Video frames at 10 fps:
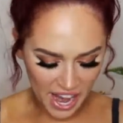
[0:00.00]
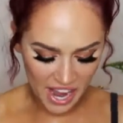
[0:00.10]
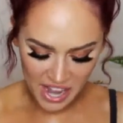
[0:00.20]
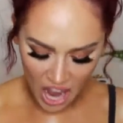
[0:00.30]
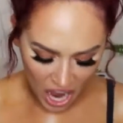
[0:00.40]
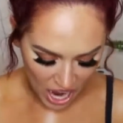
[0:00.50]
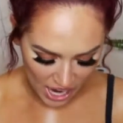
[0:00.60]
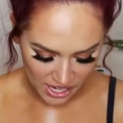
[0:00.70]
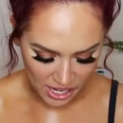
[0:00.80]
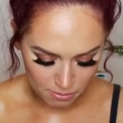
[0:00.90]
And
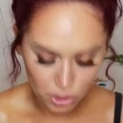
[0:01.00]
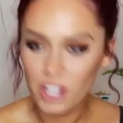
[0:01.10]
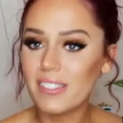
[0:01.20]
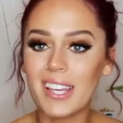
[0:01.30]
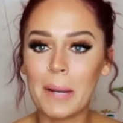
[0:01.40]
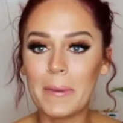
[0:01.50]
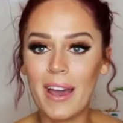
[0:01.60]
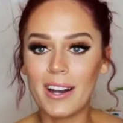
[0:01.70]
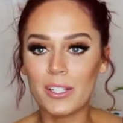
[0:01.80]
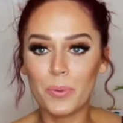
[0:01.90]
I am just gonna be
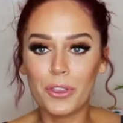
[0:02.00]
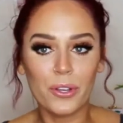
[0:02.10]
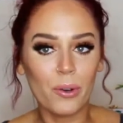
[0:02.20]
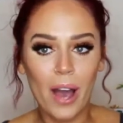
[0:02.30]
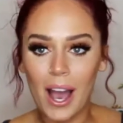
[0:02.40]
honest with you,